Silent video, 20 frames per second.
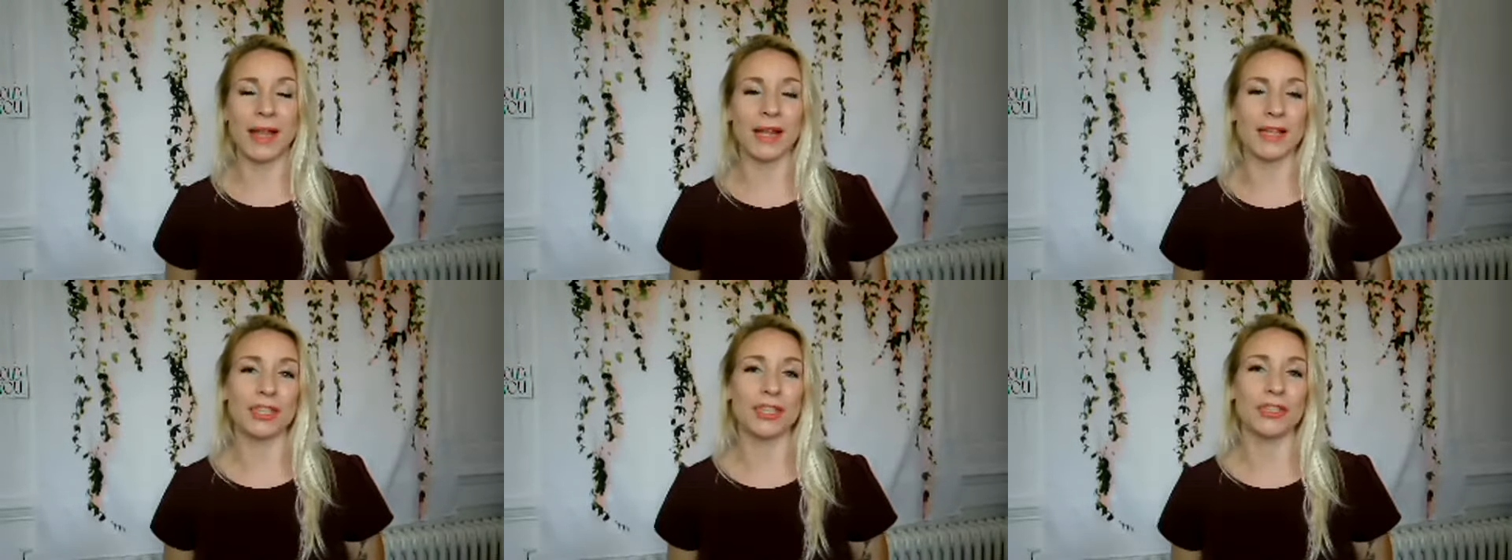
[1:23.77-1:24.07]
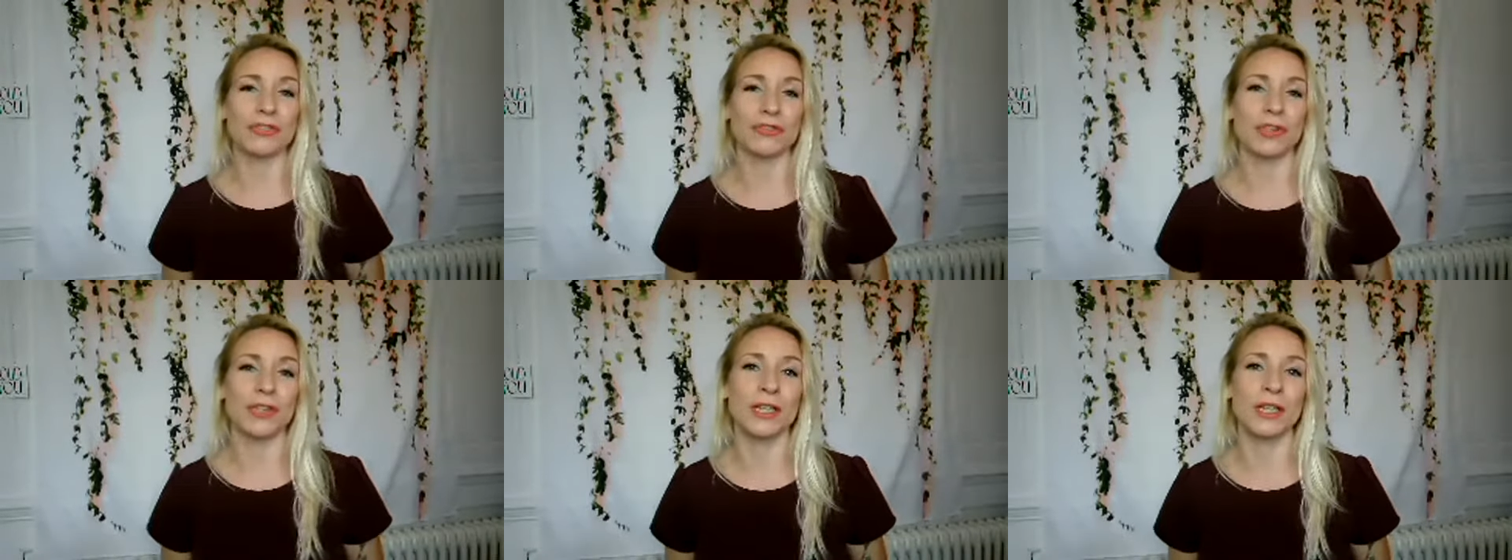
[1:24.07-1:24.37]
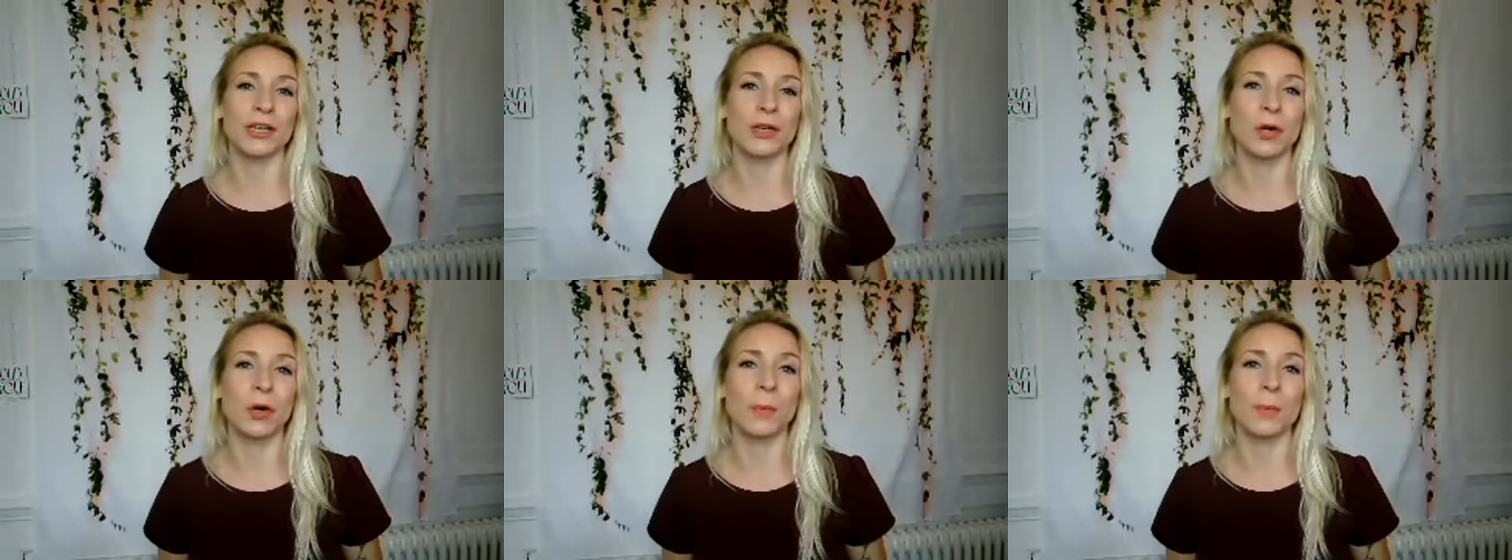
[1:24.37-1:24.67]
and
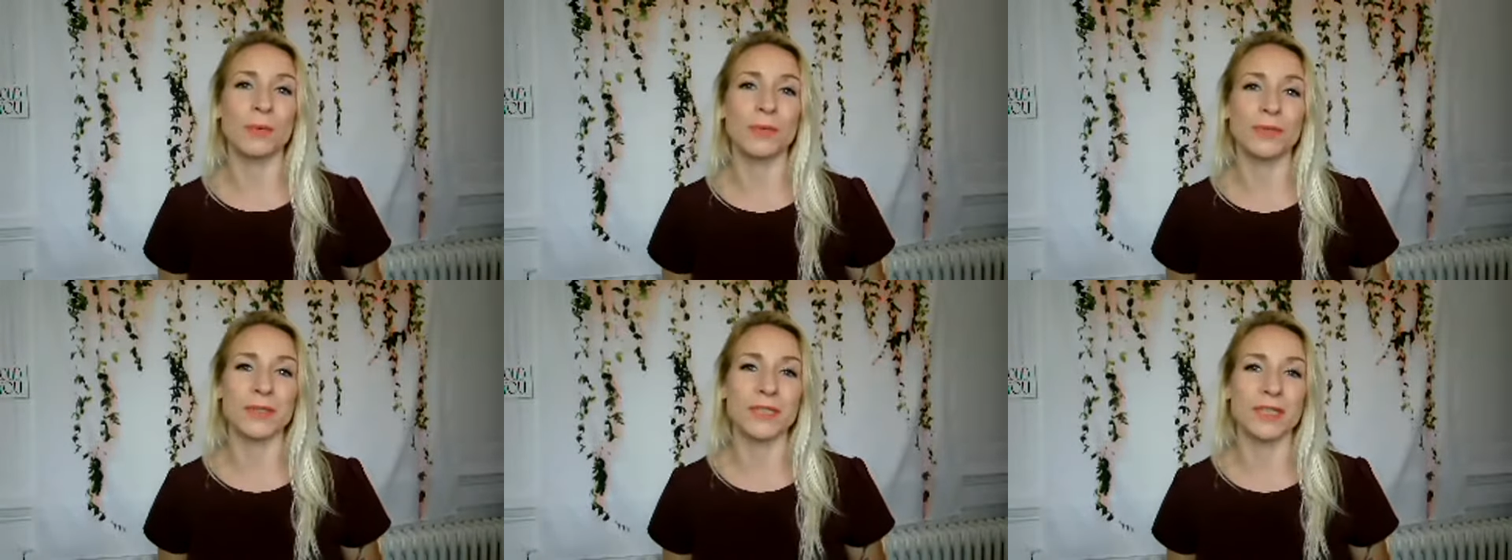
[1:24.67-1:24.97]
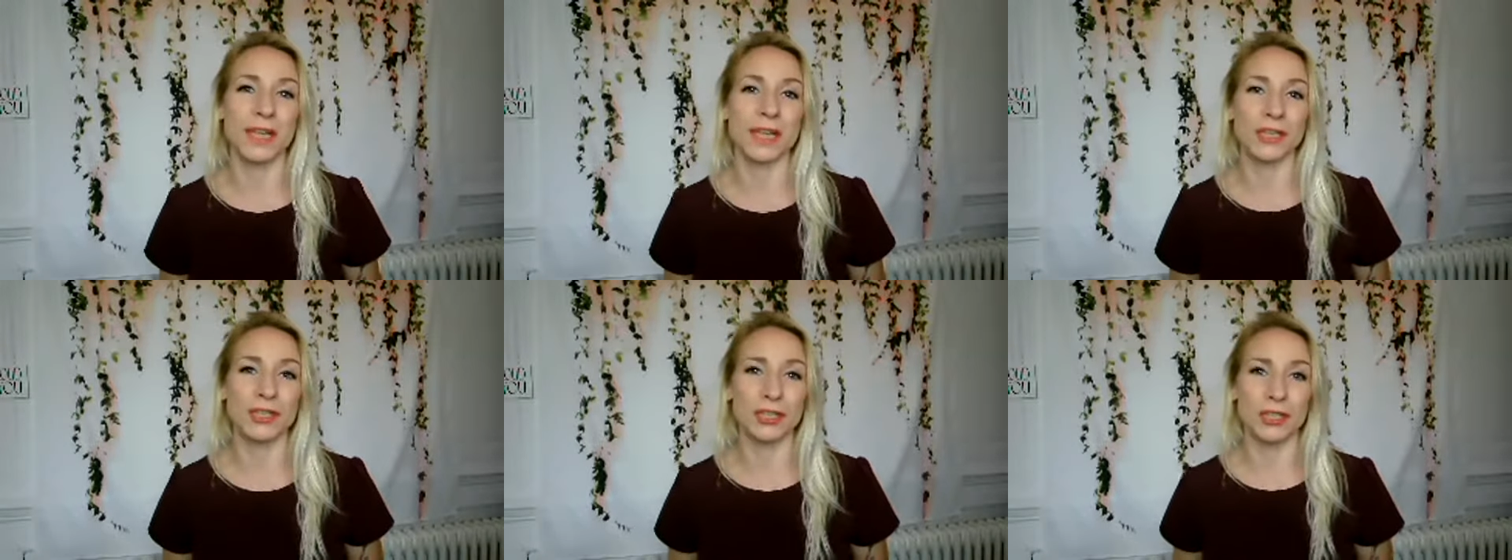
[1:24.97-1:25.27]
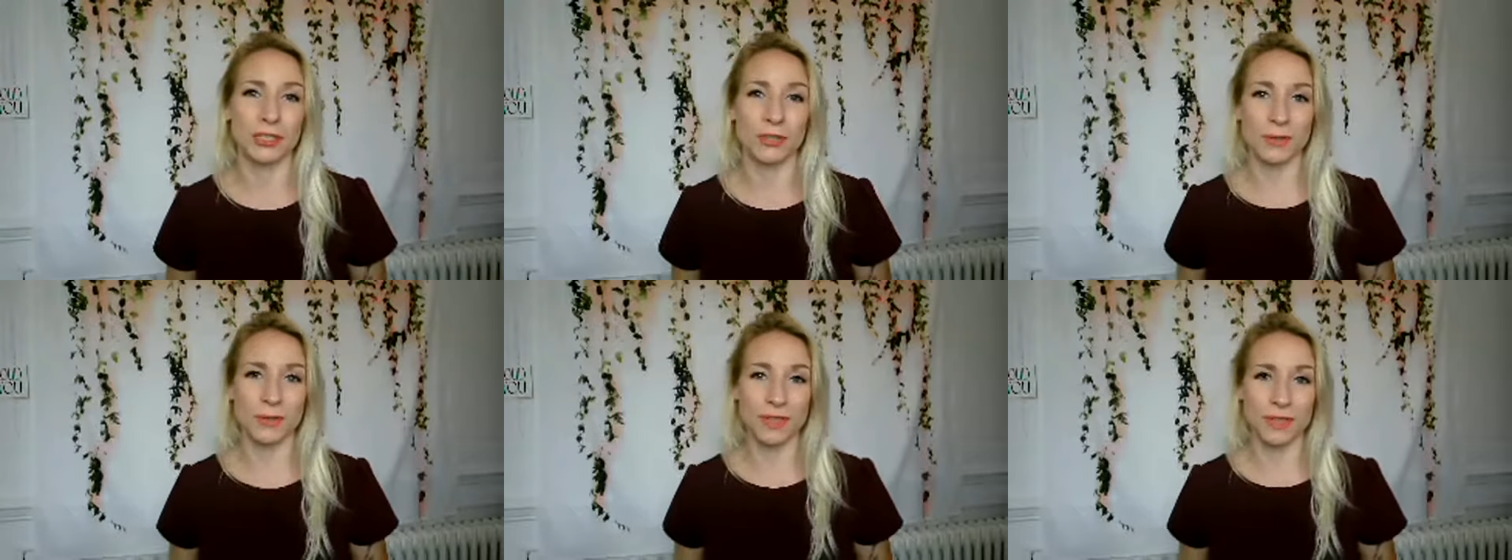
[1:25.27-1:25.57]
struggling couples get
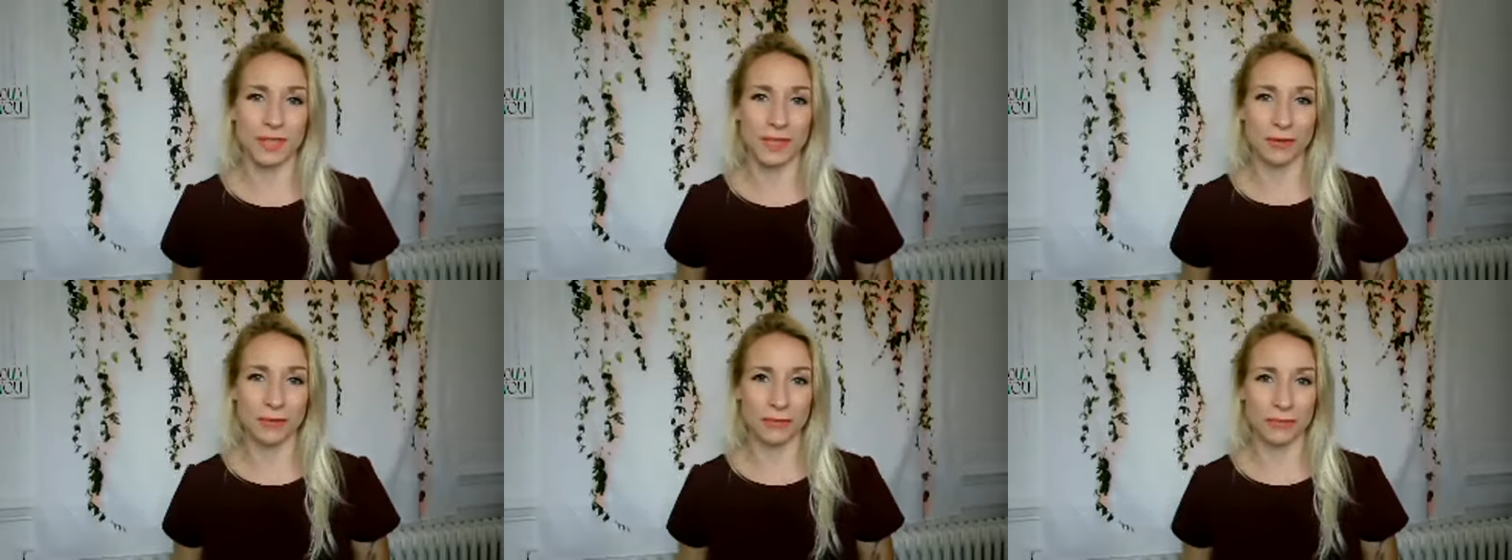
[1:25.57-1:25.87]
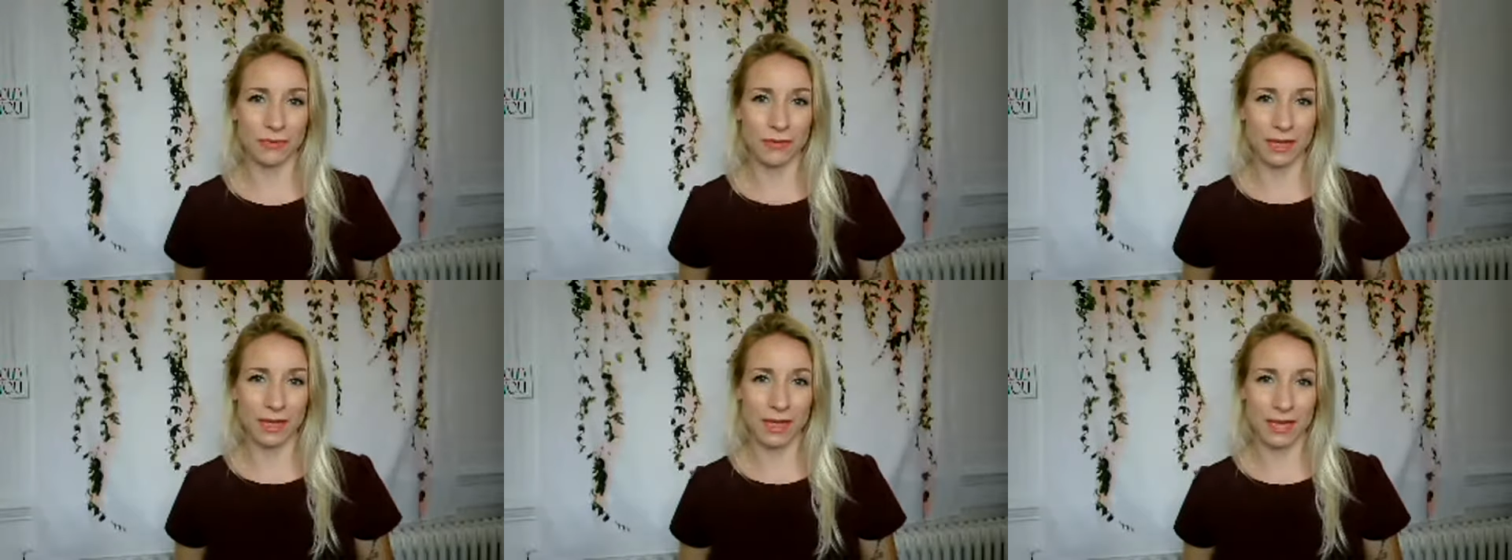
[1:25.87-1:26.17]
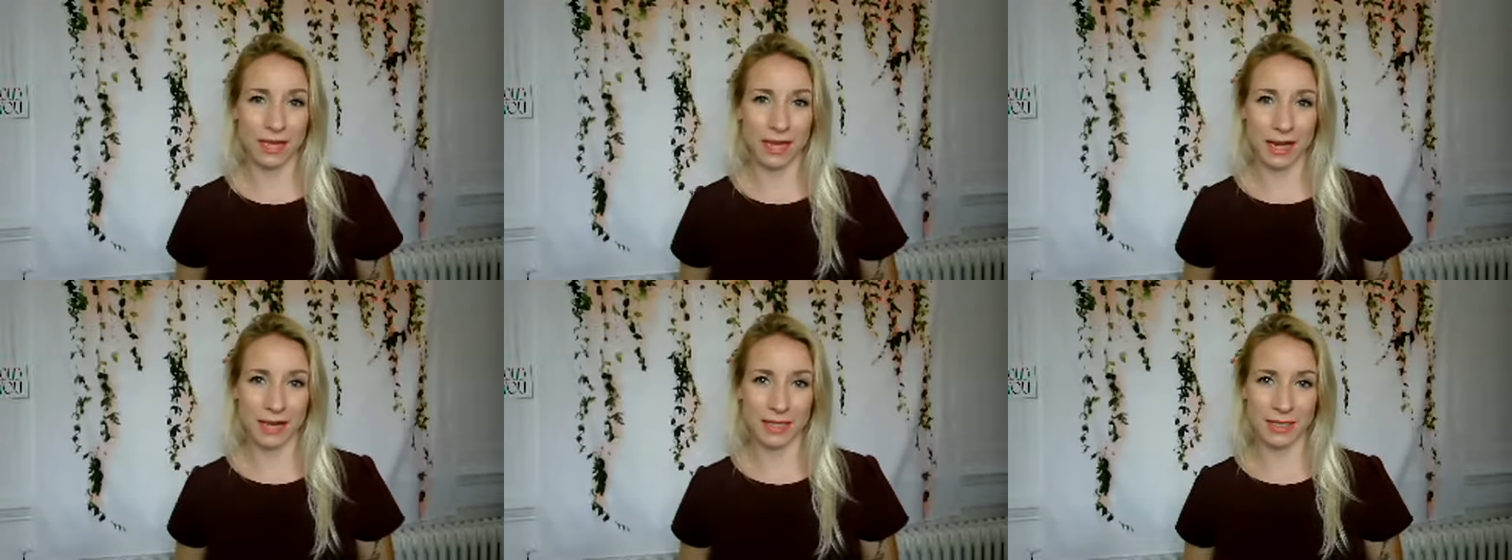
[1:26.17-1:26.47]
juicy and
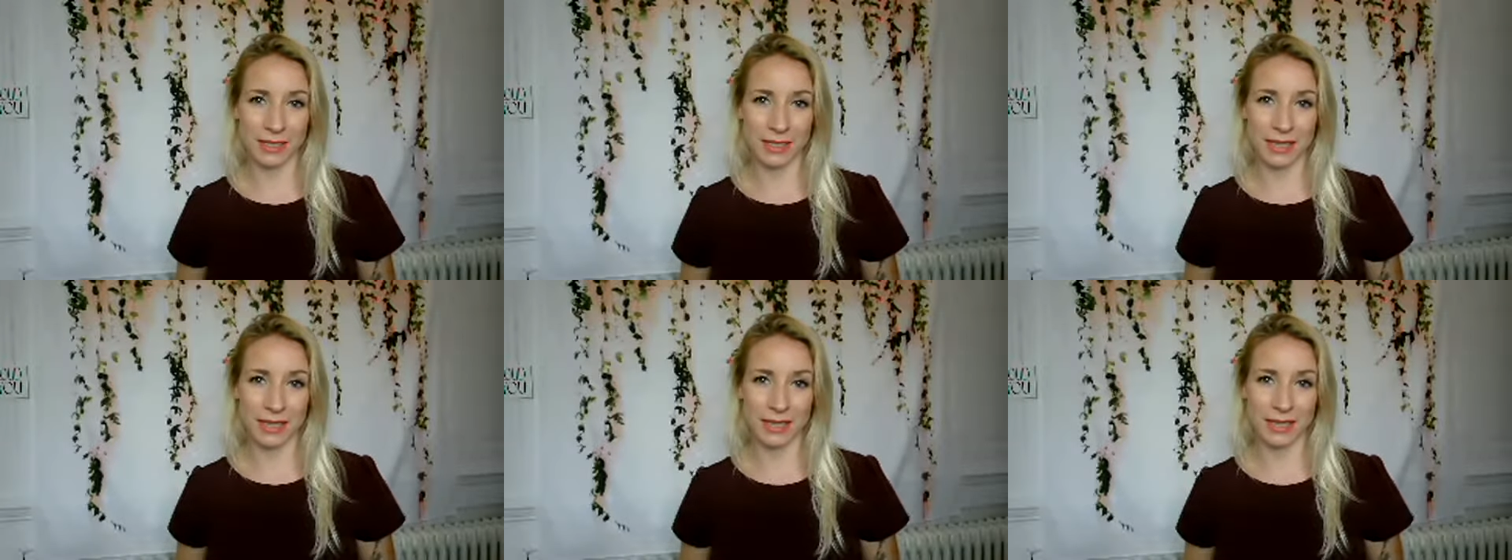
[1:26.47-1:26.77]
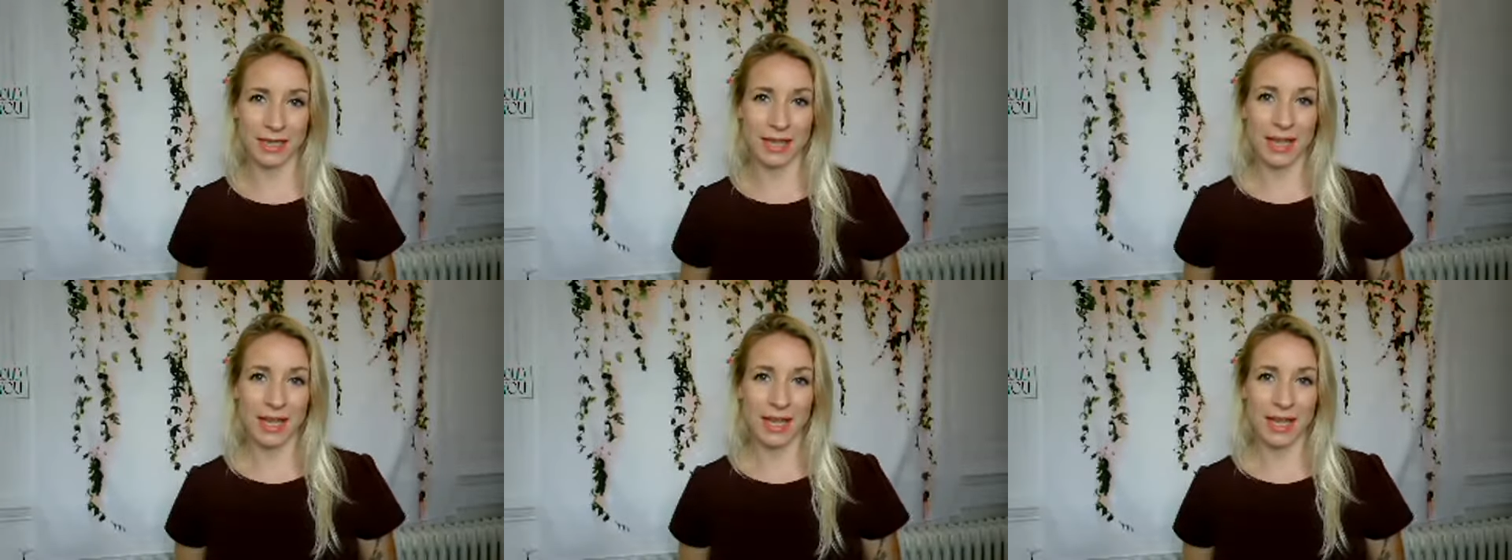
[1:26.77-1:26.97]
reconnected.